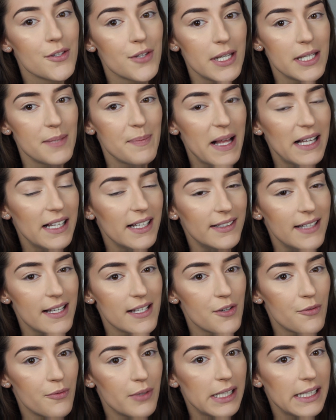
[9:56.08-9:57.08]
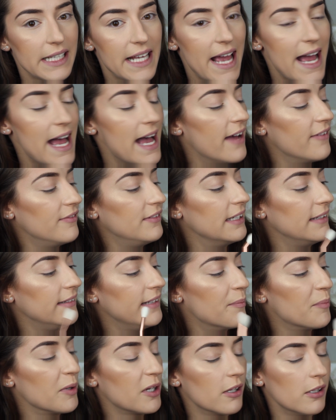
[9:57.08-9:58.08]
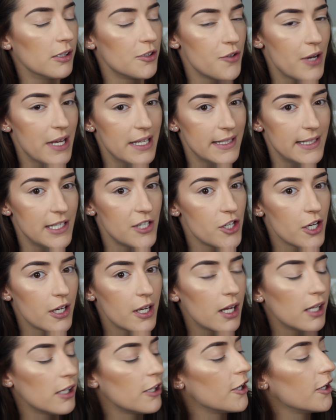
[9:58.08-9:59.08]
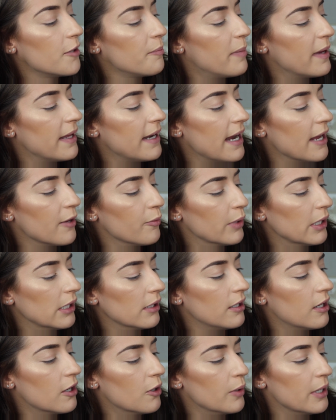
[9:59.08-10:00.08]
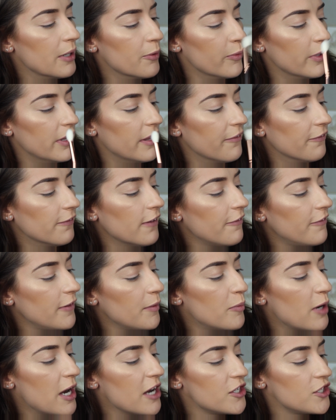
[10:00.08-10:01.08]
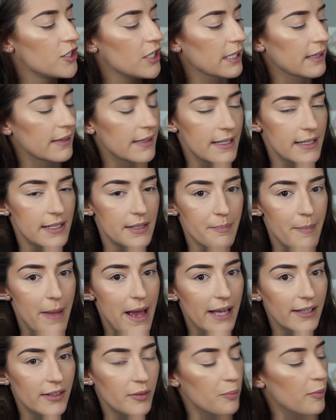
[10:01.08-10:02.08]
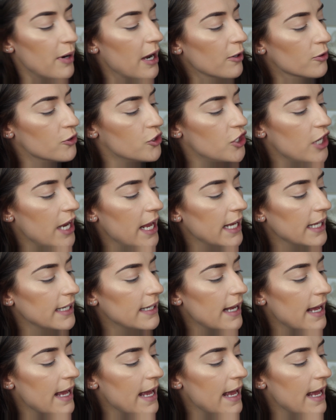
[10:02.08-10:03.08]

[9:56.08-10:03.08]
So this palette doesn't really have the typical transition color, but I will go in with a fluffy brush in this matte brown shade